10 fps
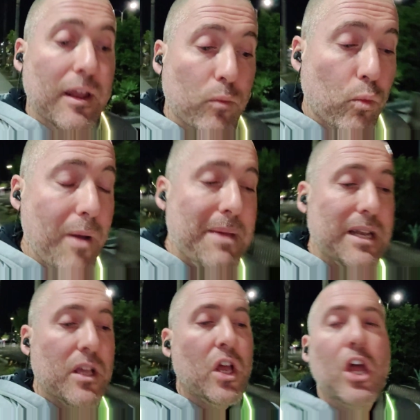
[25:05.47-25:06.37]
can
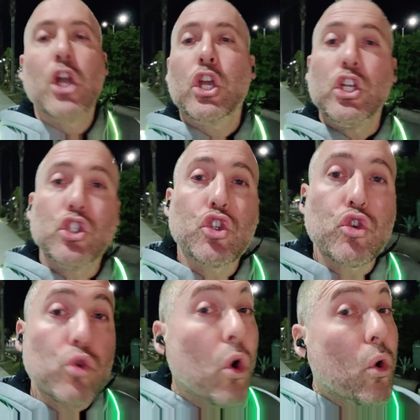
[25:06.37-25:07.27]
women
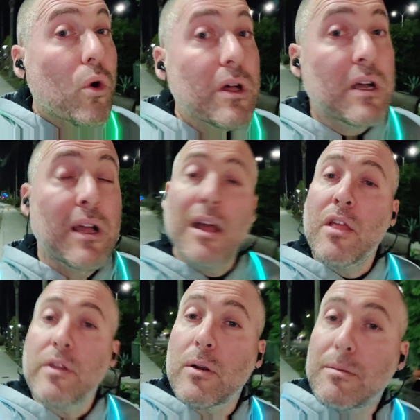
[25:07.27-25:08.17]
control
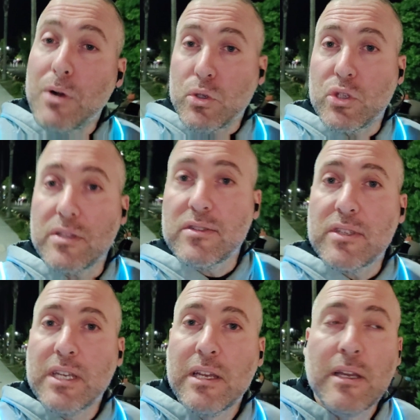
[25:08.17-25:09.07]
their
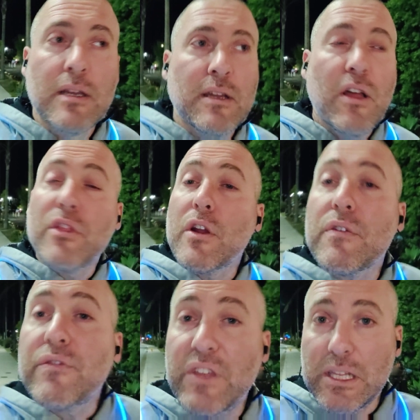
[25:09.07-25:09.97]
emotions,
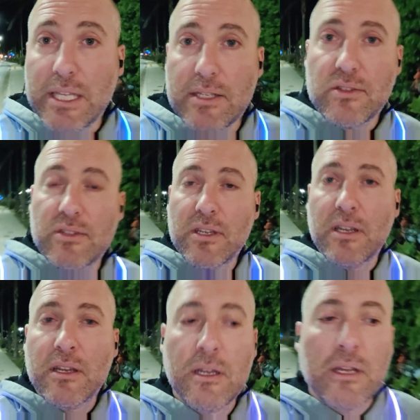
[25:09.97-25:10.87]
their feelings?
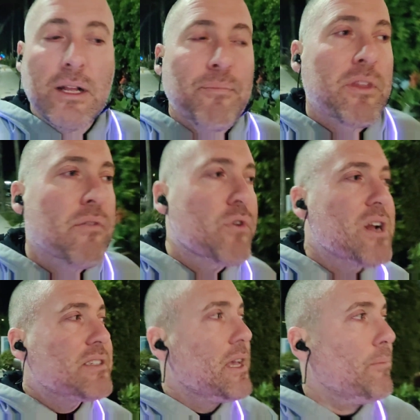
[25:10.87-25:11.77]

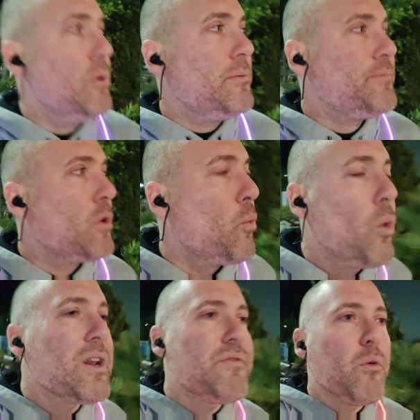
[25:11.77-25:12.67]
For example,
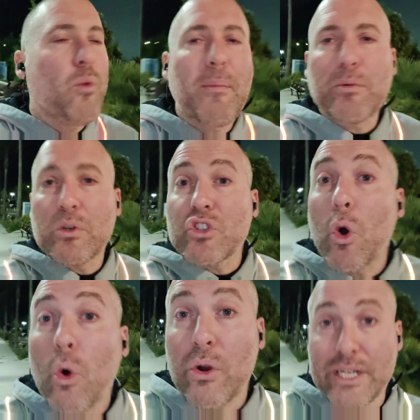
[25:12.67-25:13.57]
what if a woman was
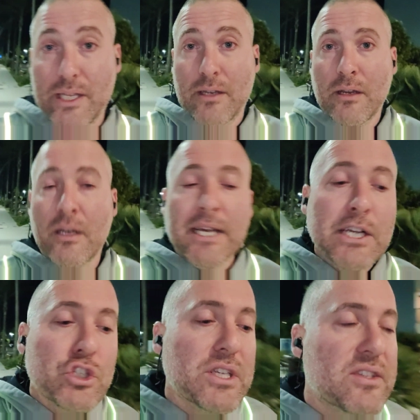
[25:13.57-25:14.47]
horny?
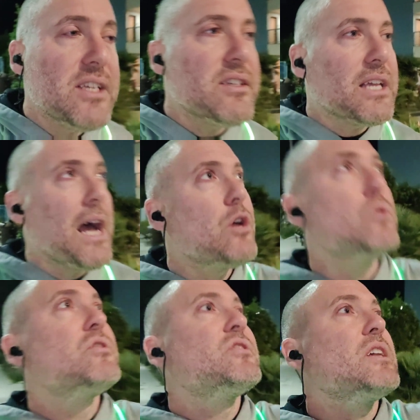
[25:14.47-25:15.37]
She sees a guy
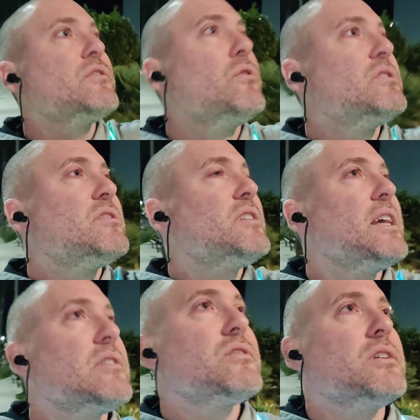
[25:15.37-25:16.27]
who's six foot
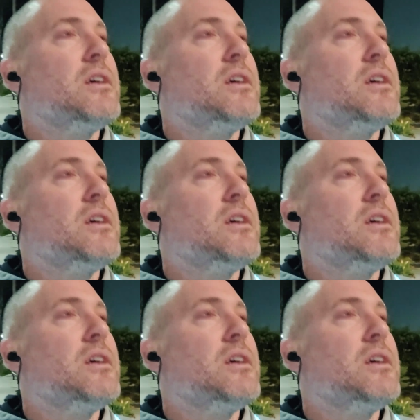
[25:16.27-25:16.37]
six